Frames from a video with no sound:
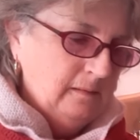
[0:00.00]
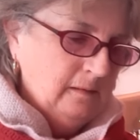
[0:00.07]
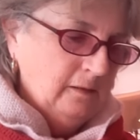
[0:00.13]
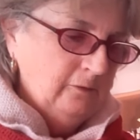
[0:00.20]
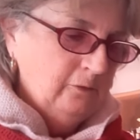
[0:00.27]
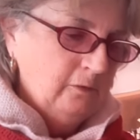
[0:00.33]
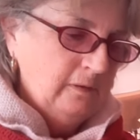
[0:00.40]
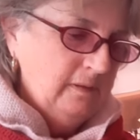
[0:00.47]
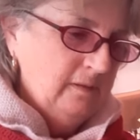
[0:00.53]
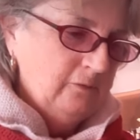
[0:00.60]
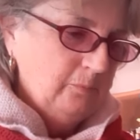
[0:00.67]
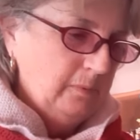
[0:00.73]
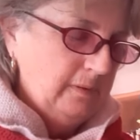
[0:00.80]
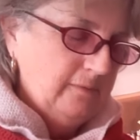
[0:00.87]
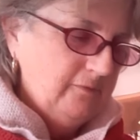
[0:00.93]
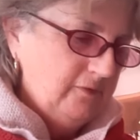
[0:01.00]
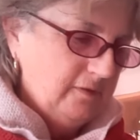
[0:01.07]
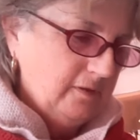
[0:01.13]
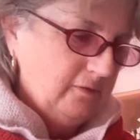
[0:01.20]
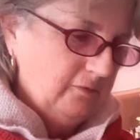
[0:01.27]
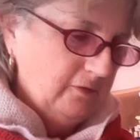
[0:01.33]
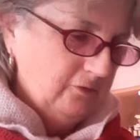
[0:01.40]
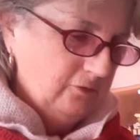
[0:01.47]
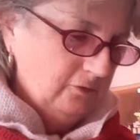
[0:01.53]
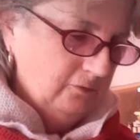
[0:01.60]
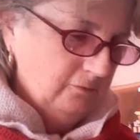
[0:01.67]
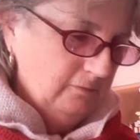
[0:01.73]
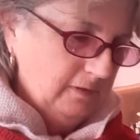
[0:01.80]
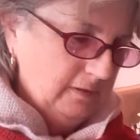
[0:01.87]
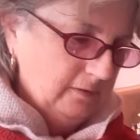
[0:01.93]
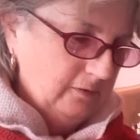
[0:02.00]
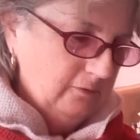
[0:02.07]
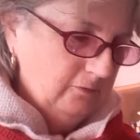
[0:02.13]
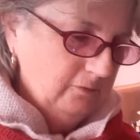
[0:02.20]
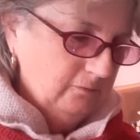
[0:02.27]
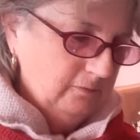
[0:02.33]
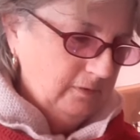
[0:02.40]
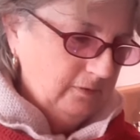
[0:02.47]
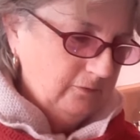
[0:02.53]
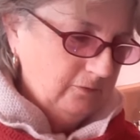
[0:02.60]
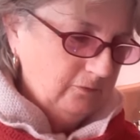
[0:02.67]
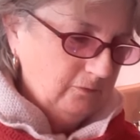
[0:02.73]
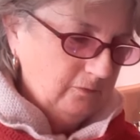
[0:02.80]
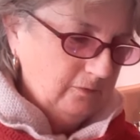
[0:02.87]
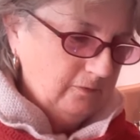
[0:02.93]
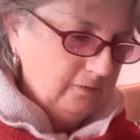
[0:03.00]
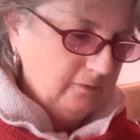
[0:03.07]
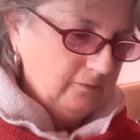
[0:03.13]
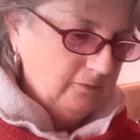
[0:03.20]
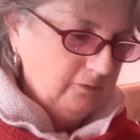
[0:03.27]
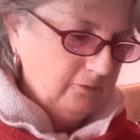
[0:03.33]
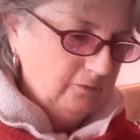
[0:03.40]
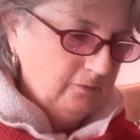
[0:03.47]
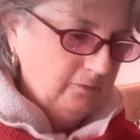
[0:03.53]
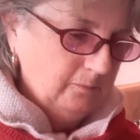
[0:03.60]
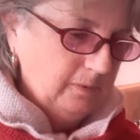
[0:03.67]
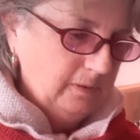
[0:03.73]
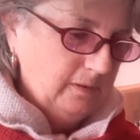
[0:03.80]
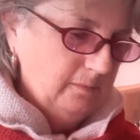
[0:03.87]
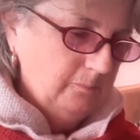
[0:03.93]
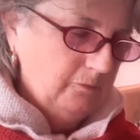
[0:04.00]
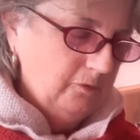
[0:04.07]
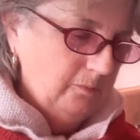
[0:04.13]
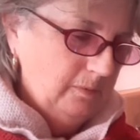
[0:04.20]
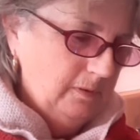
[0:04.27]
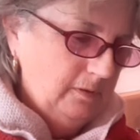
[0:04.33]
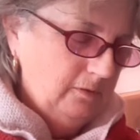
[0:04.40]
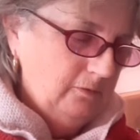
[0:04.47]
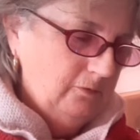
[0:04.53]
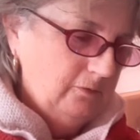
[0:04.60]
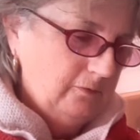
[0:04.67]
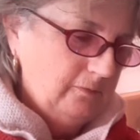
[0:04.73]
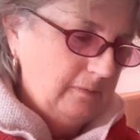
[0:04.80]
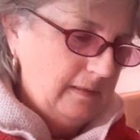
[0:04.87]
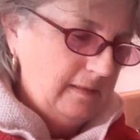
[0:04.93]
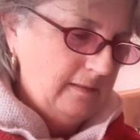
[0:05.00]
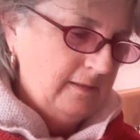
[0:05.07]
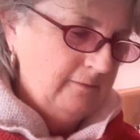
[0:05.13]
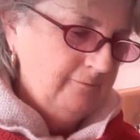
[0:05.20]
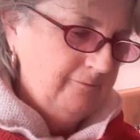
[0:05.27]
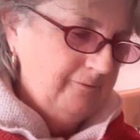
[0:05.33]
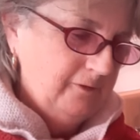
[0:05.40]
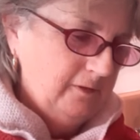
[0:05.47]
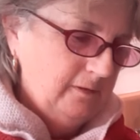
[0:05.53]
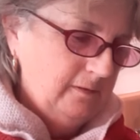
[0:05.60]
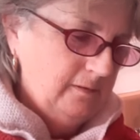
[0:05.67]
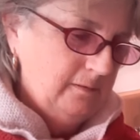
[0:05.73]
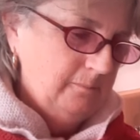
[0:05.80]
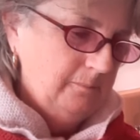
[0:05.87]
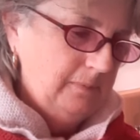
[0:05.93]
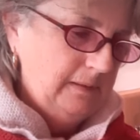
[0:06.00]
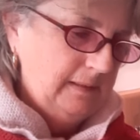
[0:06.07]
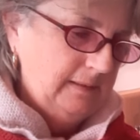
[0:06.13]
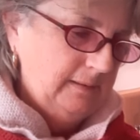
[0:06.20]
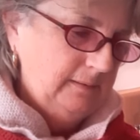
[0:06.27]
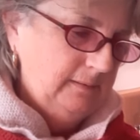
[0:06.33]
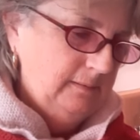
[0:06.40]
And you can add whatever decoration you like. You don't need to do the decoration the way I'm doing it, you just have fun and play.